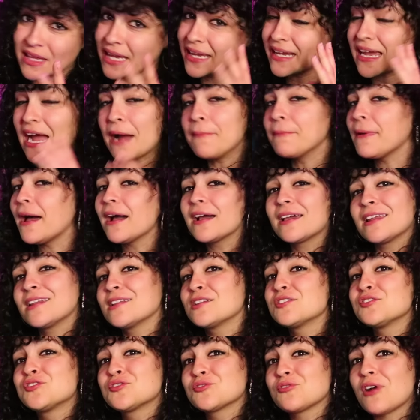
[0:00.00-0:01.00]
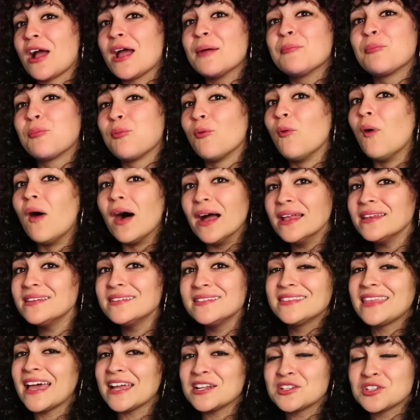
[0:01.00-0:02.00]
Like, I'm not gonna describe what
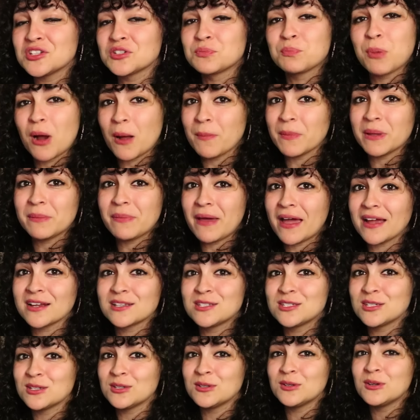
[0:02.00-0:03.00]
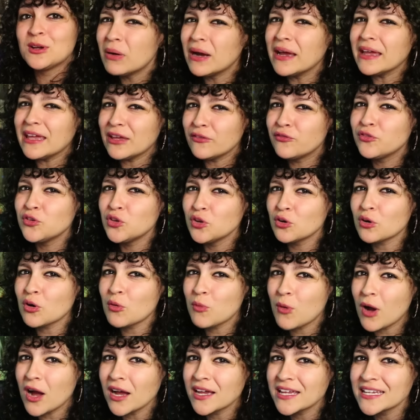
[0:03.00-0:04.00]
that just brought me back to, but if you're
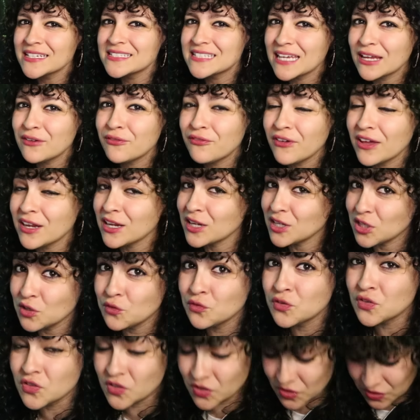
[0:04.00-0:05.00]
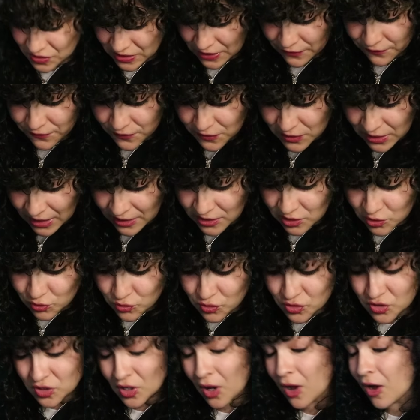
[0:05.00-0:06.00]
a Walking Dead fan and you
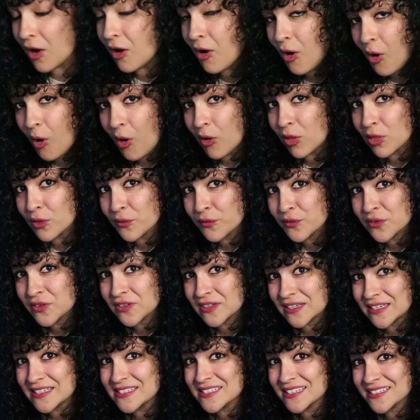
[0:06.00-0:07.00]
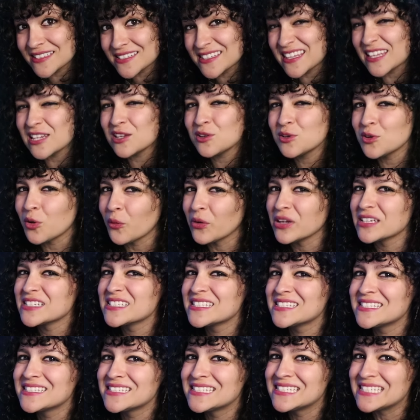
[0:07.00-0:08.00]
saw all of the seasons, then you know
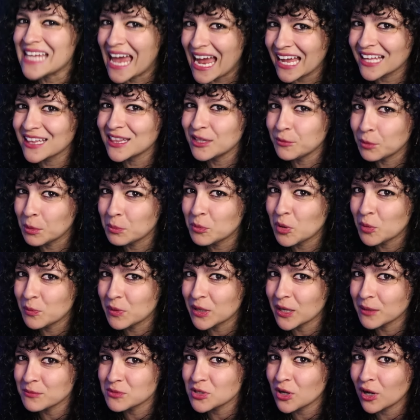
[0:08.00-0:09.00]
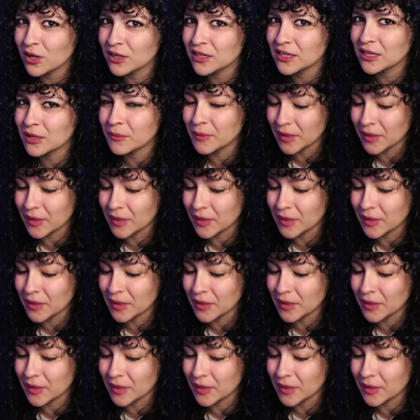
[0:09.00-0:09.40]
exactly what moment I'm talking